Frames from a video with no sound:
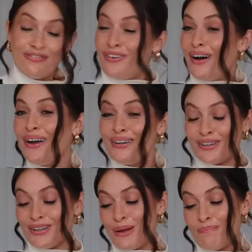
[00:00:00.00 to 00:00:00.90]

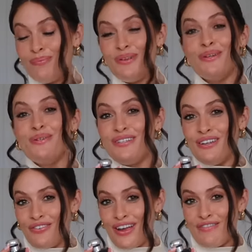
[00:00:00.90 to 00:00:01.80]
final beauty
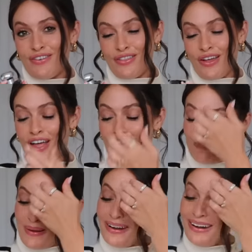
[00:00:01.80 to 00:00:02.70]
favourite that I
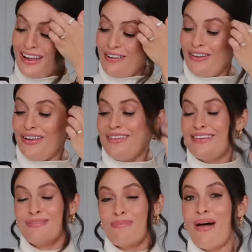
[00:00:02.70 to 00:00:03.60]
have been loving
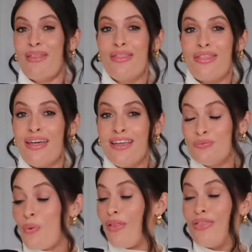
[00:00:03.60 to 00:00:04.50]
this month is
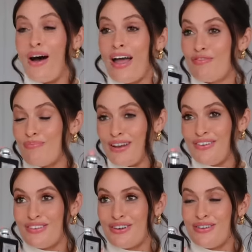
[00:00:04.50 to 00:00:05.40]
one that I have
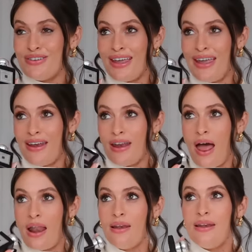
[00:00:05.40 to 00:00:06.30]
mentioned in
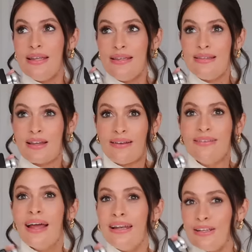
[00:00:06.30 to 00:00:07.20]
at
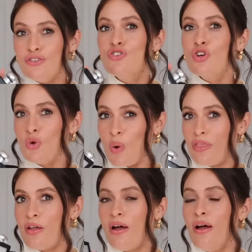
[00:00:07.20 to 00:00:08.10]
least two
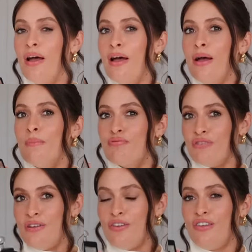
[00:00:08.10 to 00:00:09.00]
other
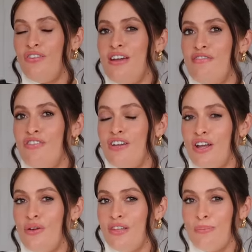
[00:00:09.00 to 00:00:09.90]
previous favourite
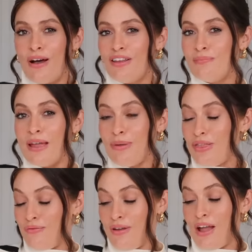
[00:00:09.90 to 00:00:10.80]
videos in the past, maybe
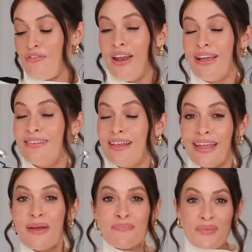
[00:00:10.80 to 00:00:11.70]
three. I feel like it's like,
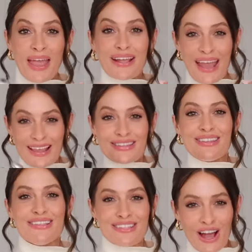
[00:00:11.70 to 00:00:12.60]
it gets to
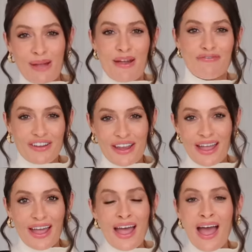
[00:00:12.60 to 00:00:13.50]
this time every
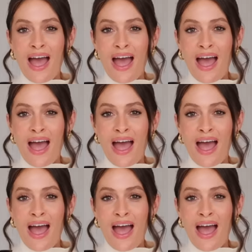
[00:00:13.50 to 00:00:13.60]
year